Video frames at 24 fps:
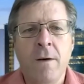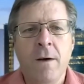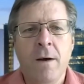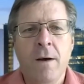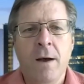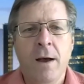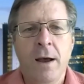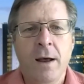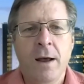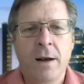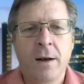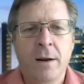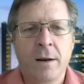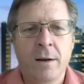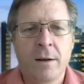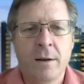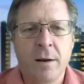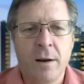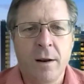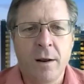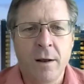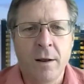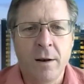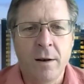and
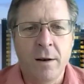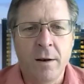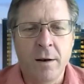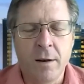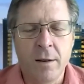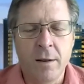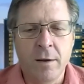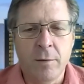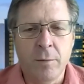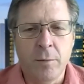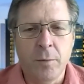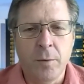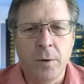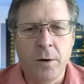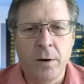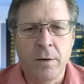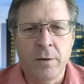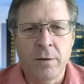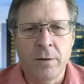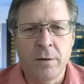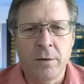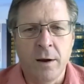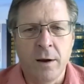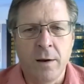it, it this one
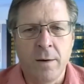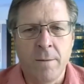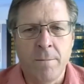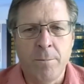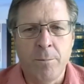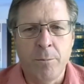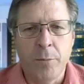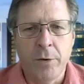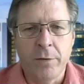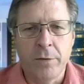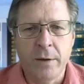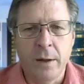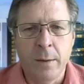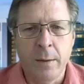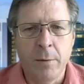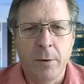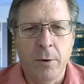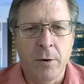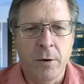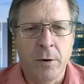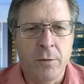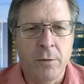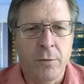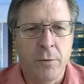is a
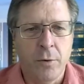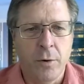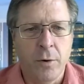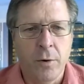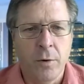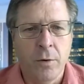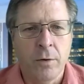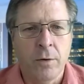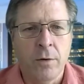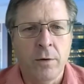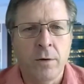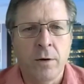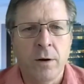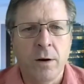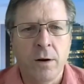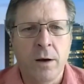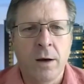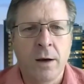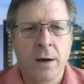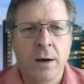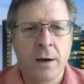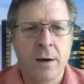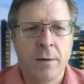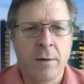placebo controlled
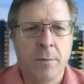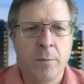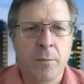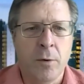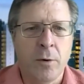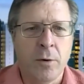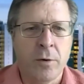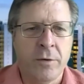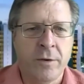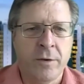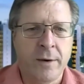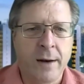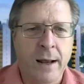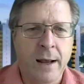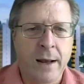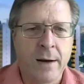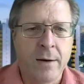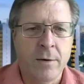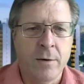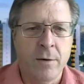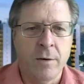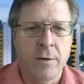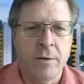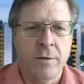uh, more
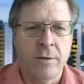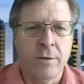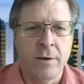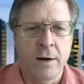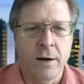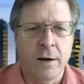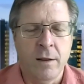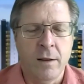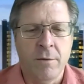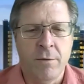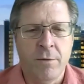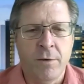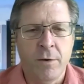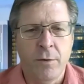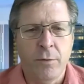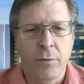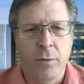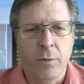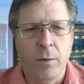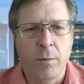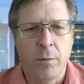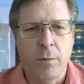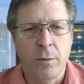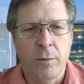standard study the
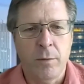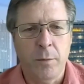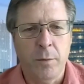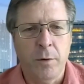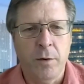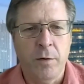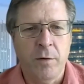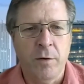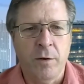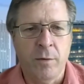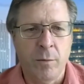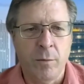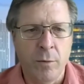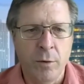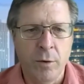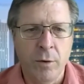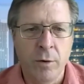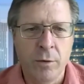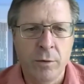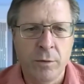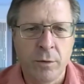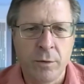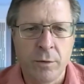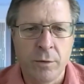first one was with just
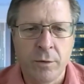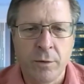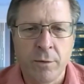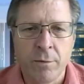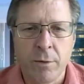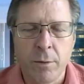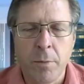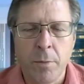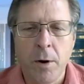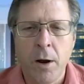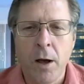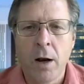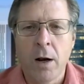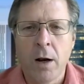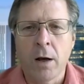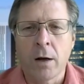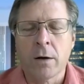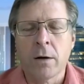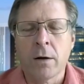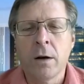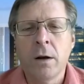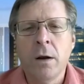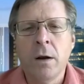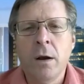reusers of the
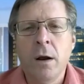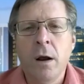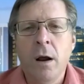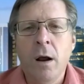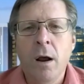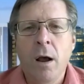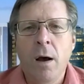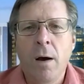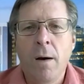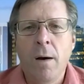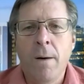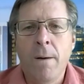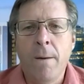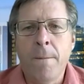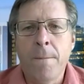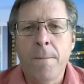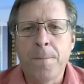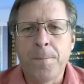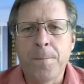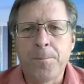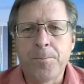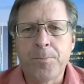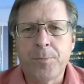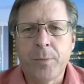product
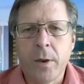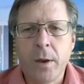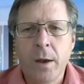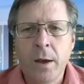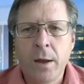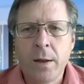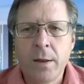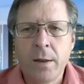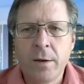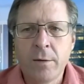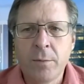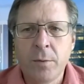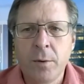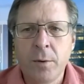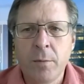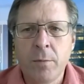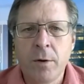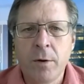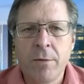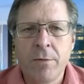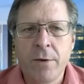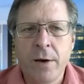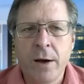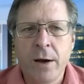um, and this one
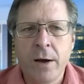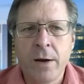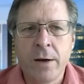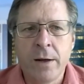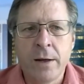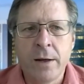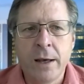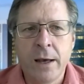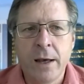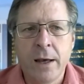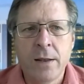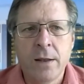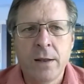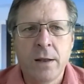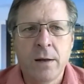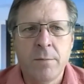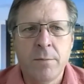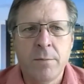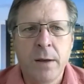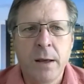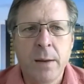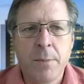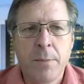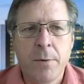we found again
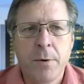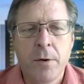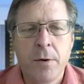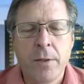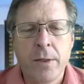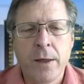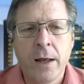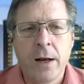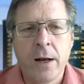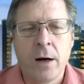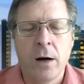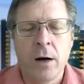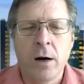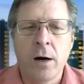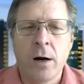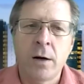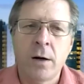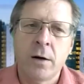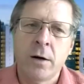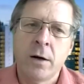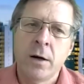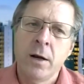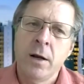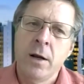that people that
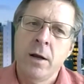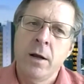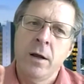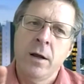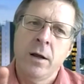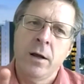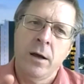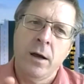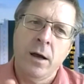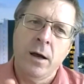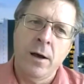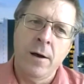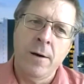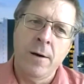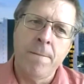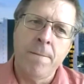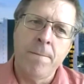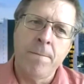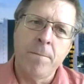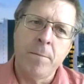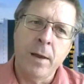are um,